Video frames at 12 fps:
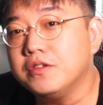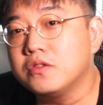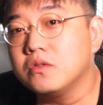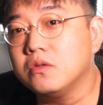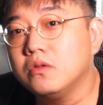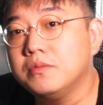
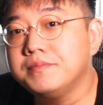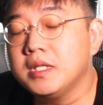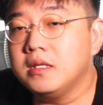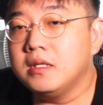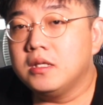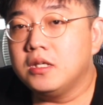So,
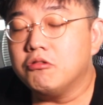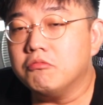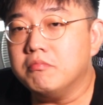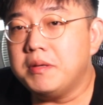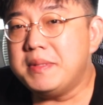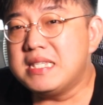
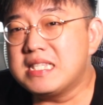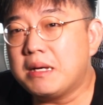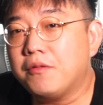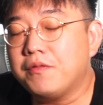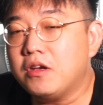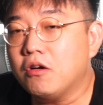maybe some
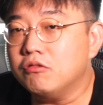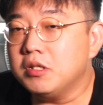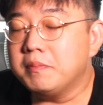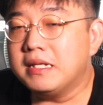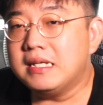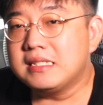of the older
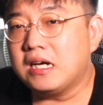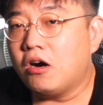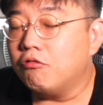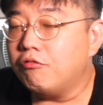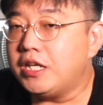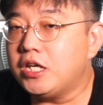players are
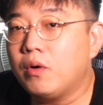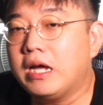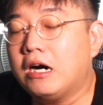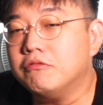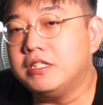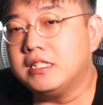already quite
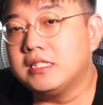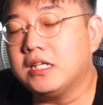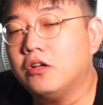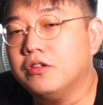outdated